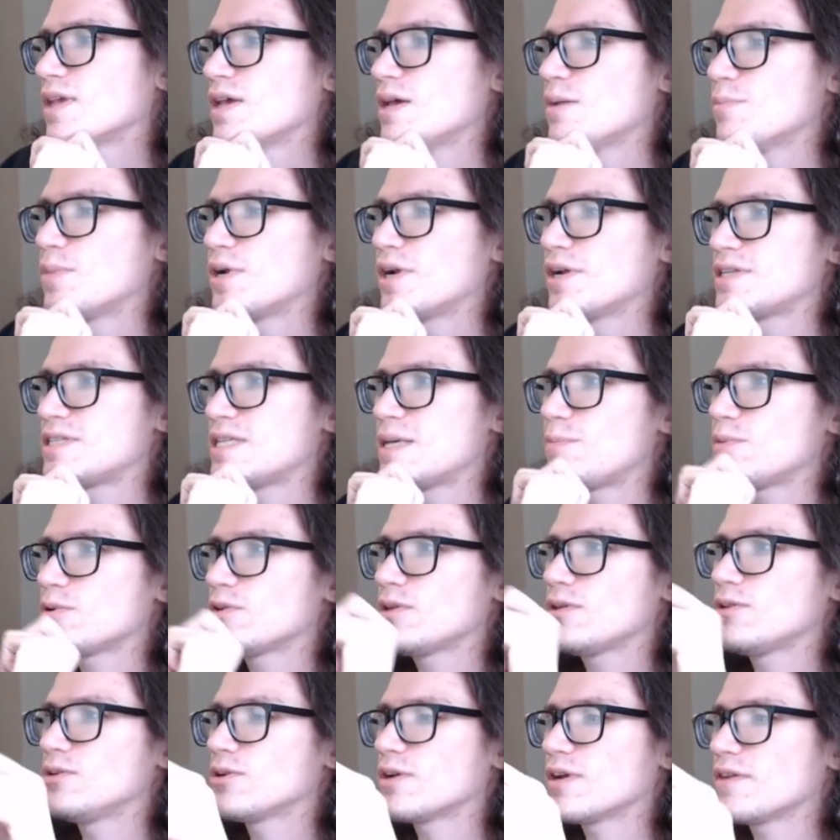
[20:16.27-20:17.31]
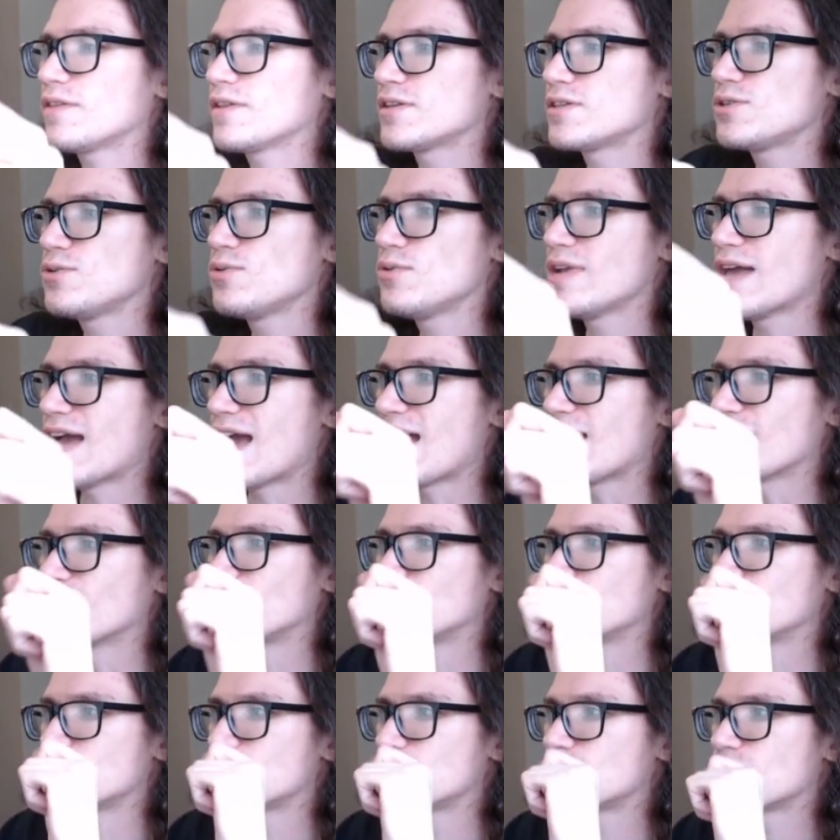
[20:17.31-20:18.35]
But I typically look at the
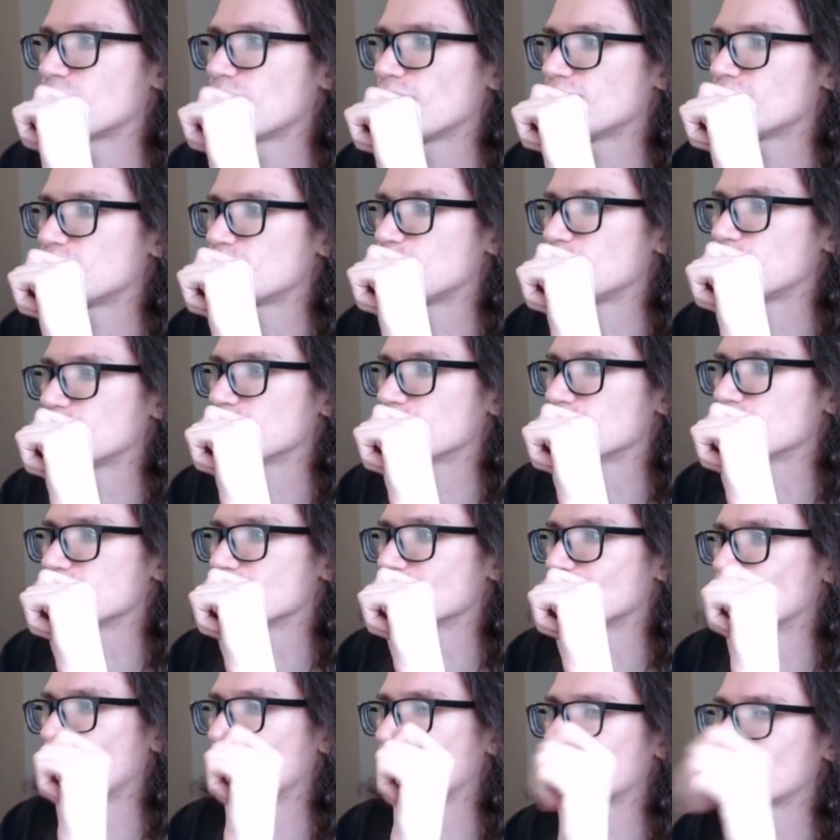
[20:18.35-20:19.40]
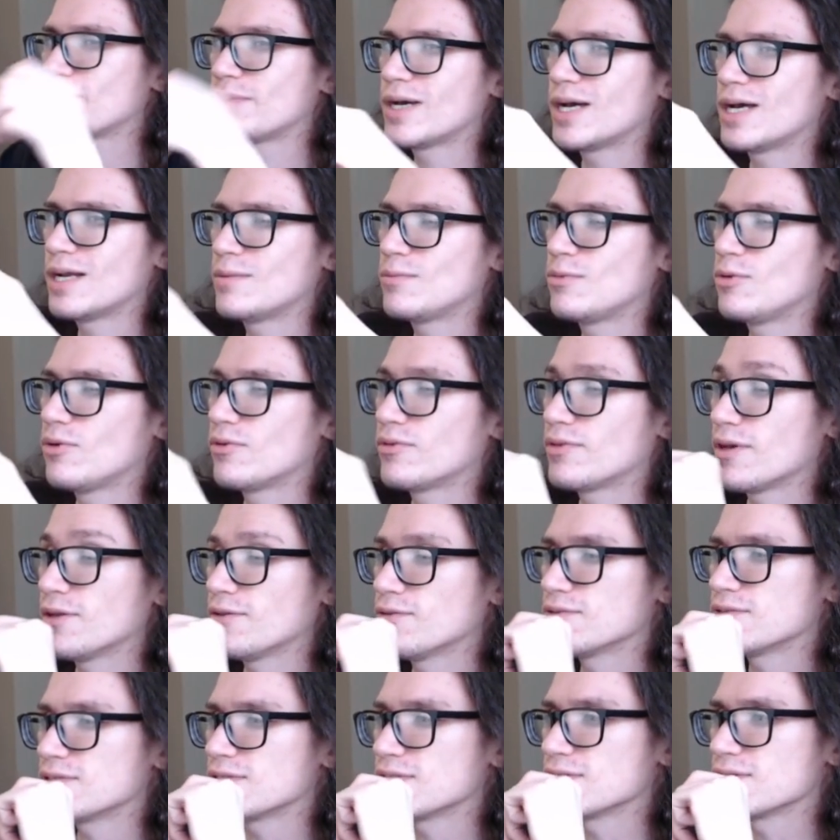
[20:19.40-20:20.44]
2.5-inch drives because they're more compatible with other
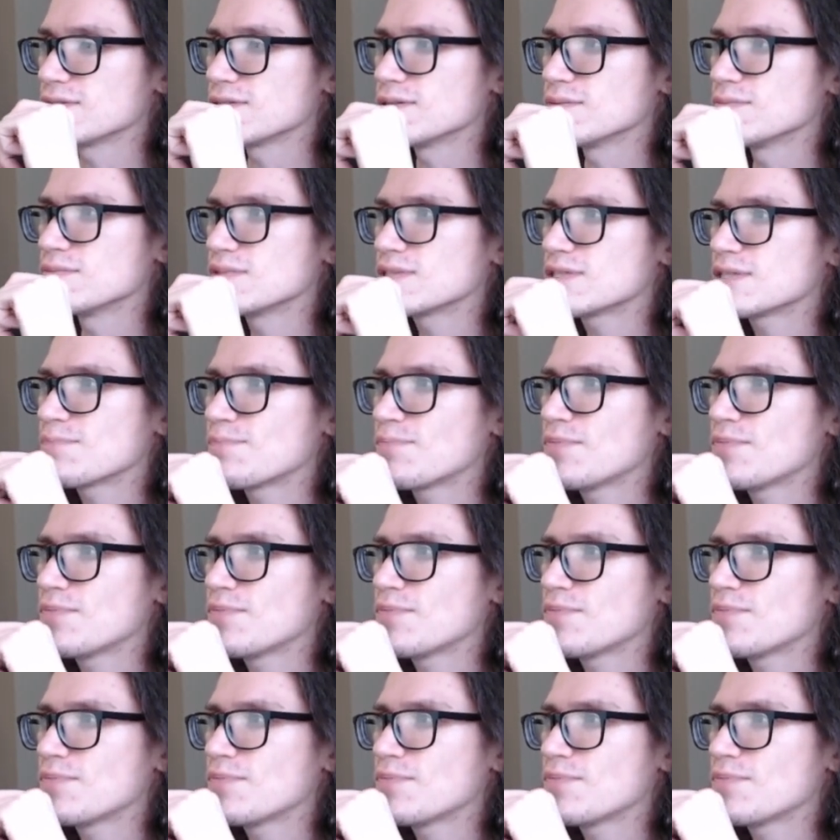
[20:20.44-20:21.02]
systems.